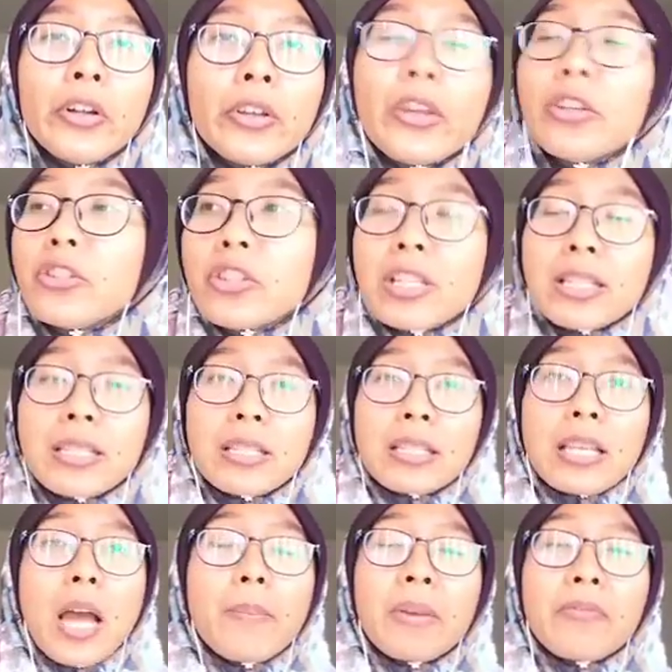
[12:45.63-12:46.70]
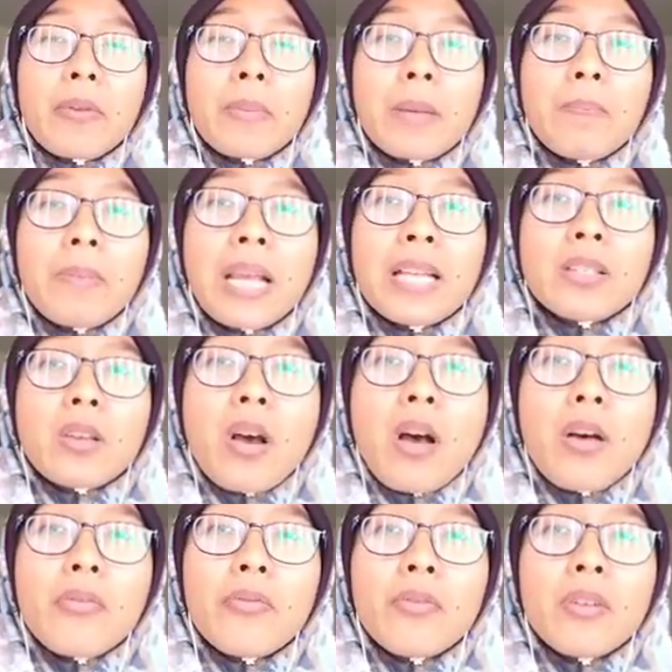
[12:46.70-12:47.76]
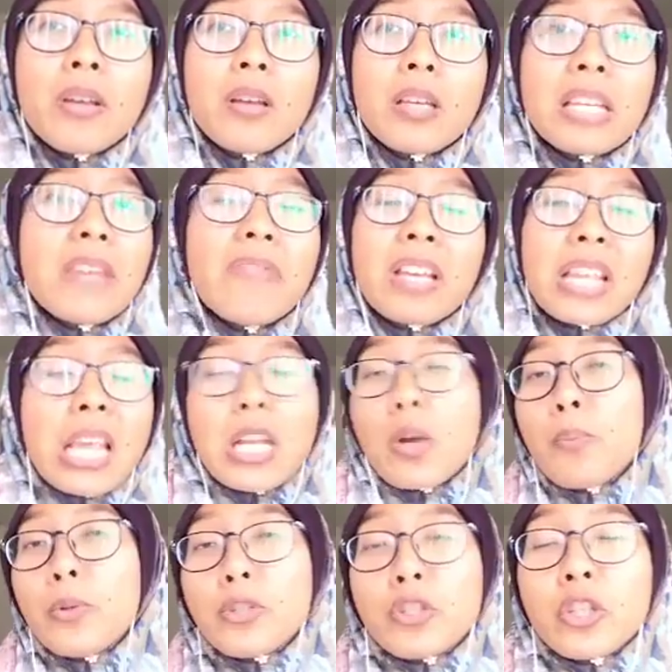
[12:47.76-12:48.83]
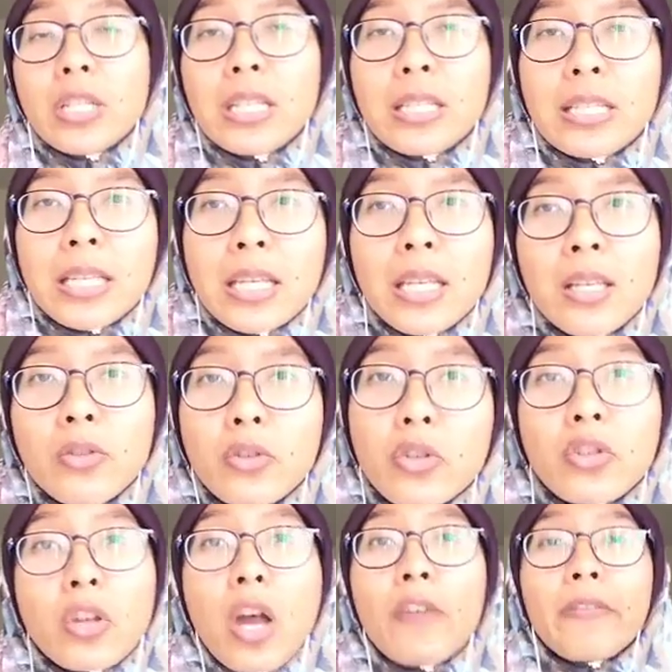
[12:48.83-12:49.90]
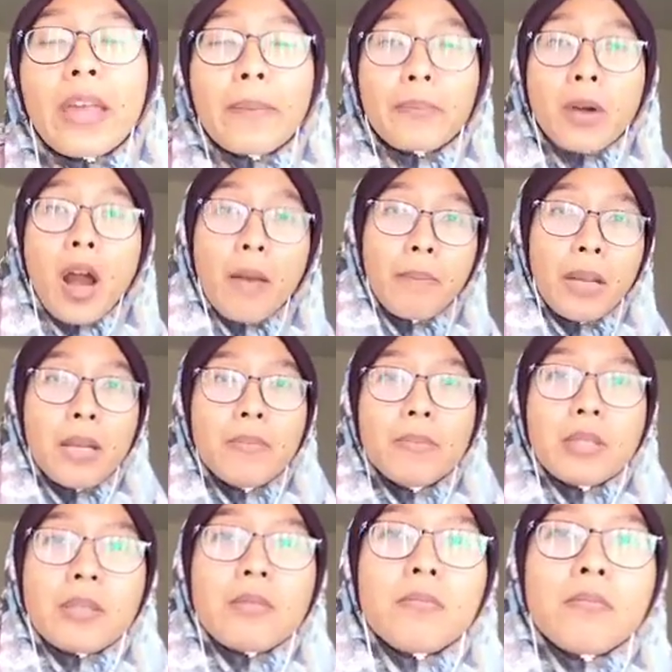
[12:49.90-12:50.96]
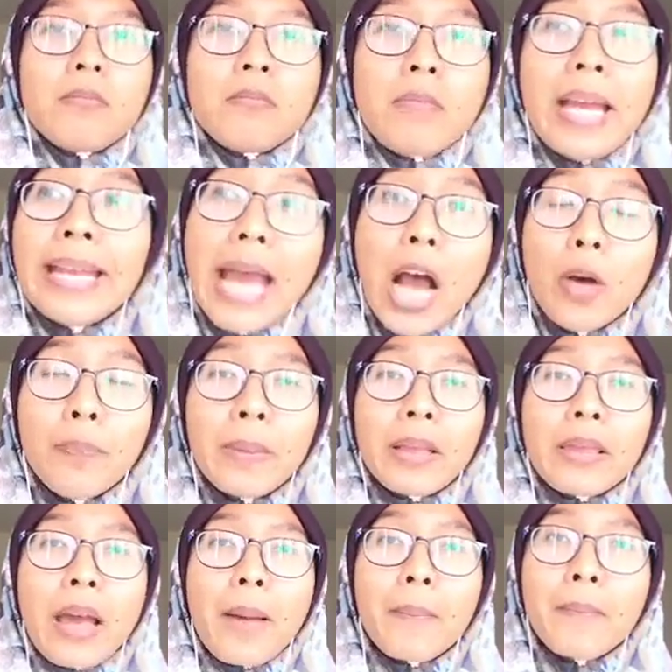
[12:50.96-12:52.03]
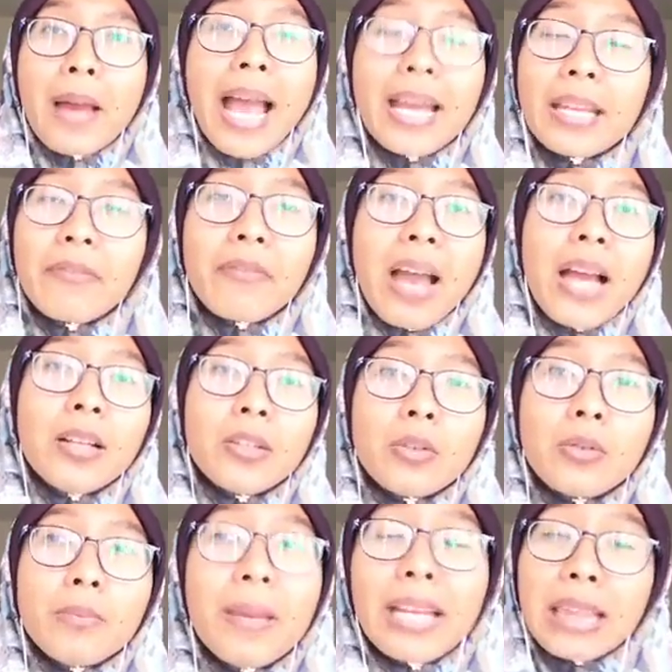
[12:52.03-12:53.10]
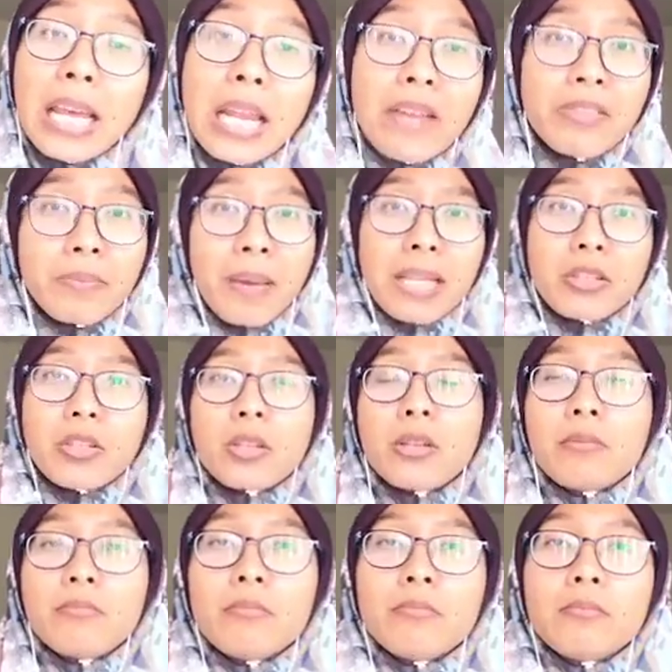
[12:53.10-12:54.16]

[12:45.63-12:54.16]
you're just coming from the place of giving them an opportunity to solve their problems and helping them, adding value, make their lives better.